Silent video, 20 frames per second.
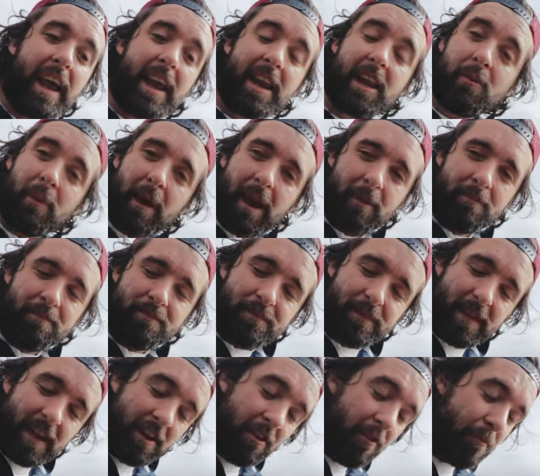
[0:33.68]
Anyway,
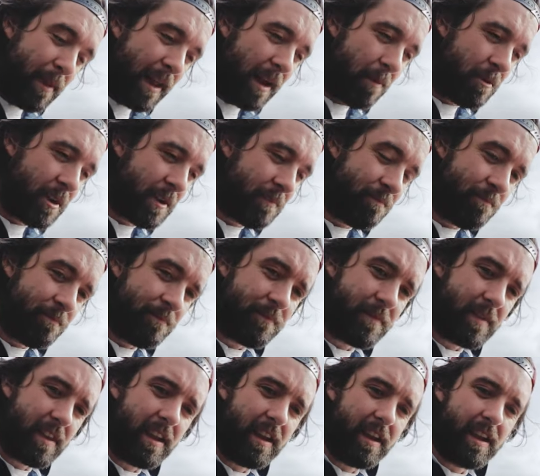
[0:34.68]
enough blabbering.
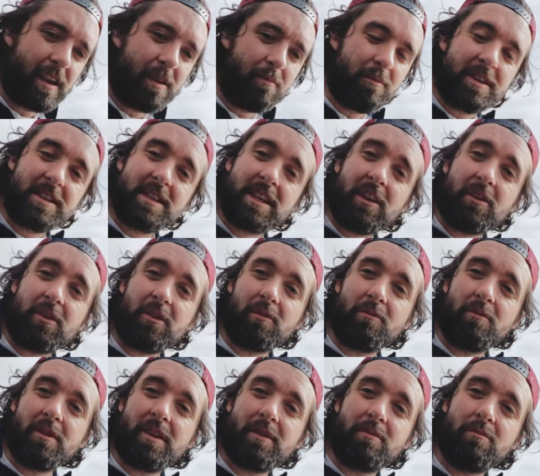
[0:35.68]
Let's get
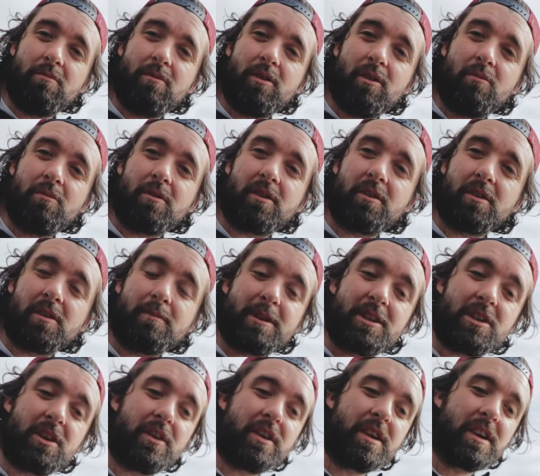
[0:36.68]
on with what we're going to be
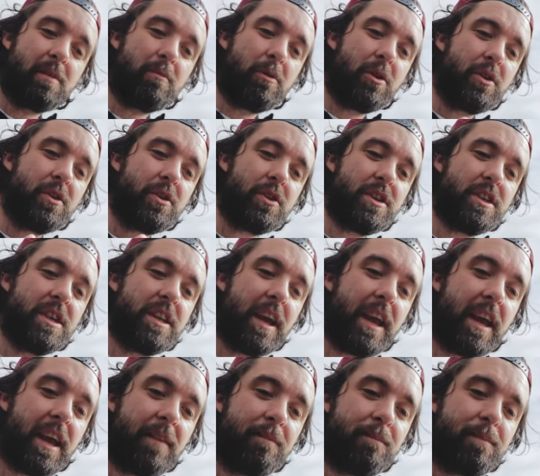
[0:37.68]
talking about
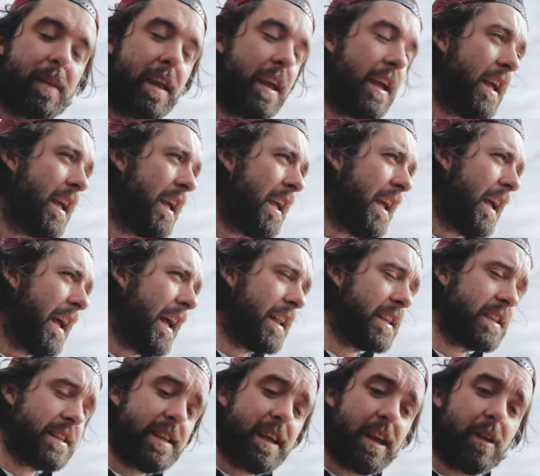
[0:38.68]
today.
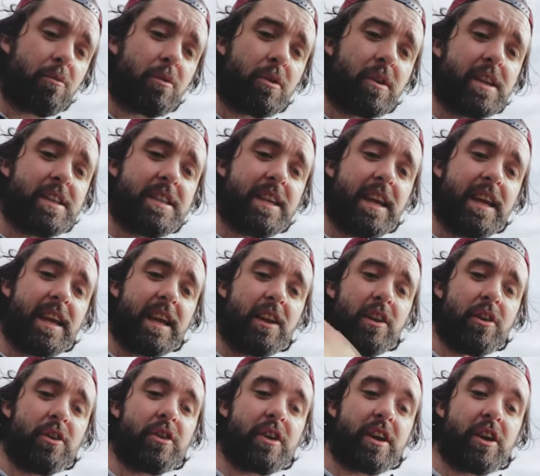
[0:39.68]
And today we're going to take a
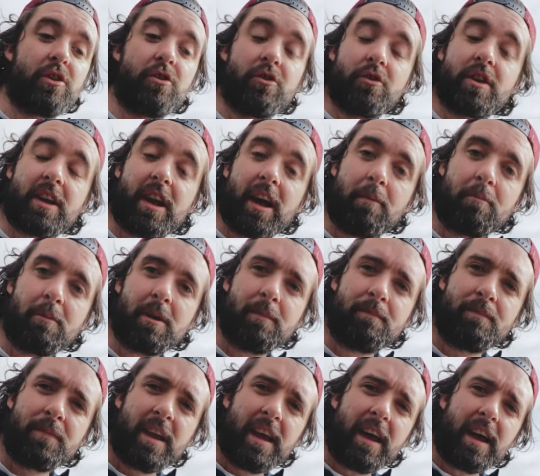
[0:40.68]
look at your
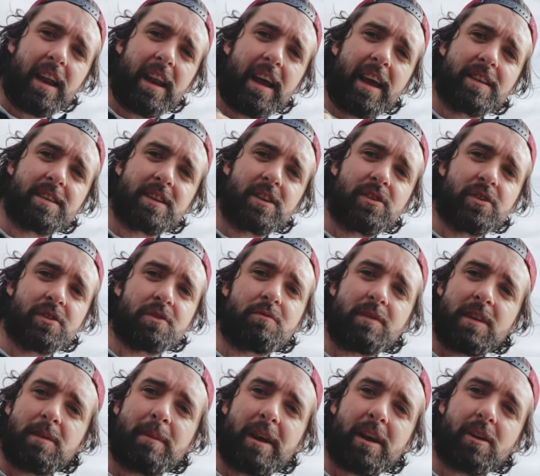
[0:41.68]
camera and ask, does it
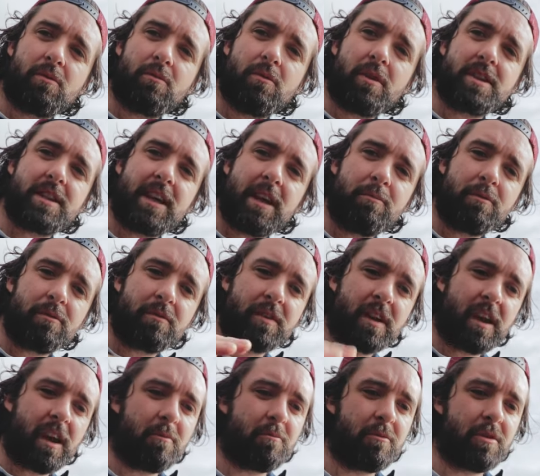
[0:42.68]
really matter what type of
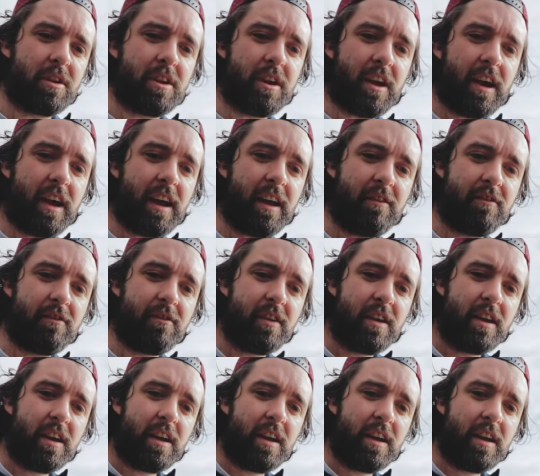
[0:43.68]
camera you have?